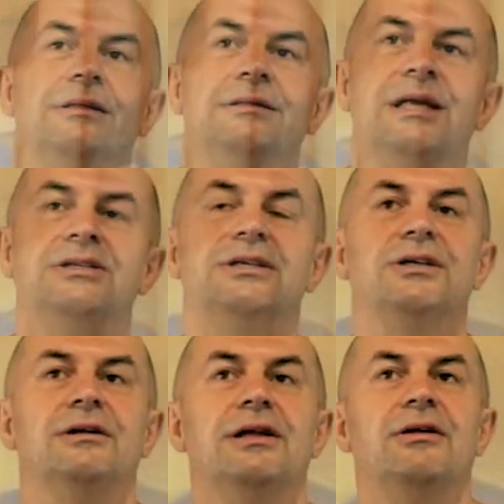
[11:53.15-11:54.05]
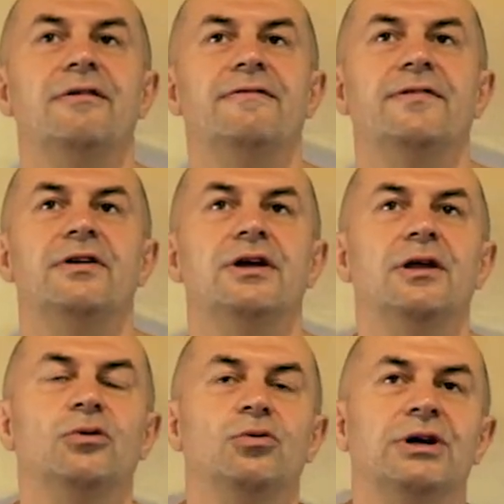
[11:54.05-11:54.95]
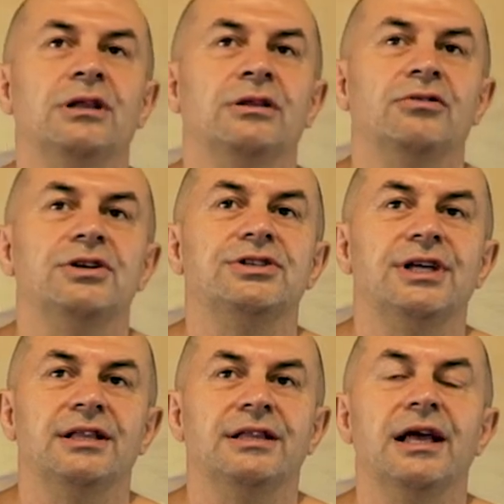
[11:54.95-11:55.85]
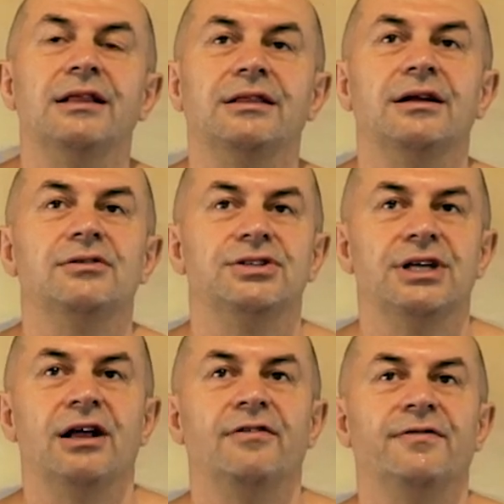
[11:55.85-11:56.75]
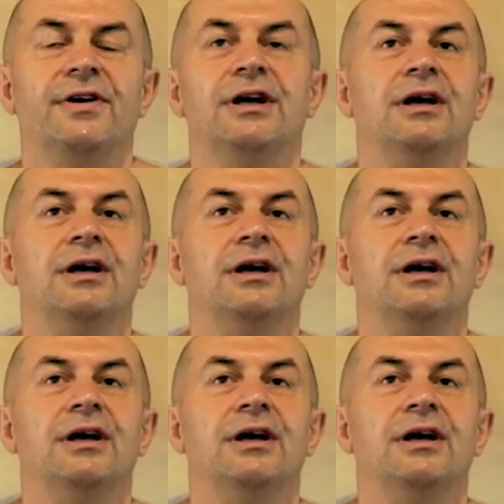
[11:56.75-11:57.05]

necessarily referring to a transcendental self,